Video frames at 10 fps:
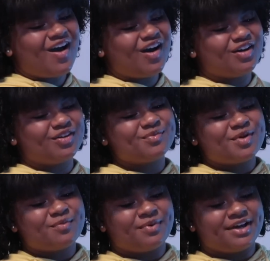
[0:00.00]
Um,
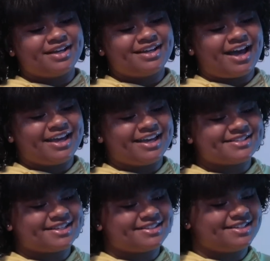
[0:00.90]
but I
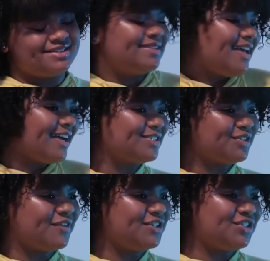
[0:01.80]
guess that's an
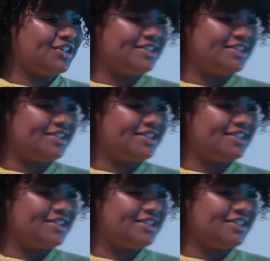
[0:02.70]
extra feature.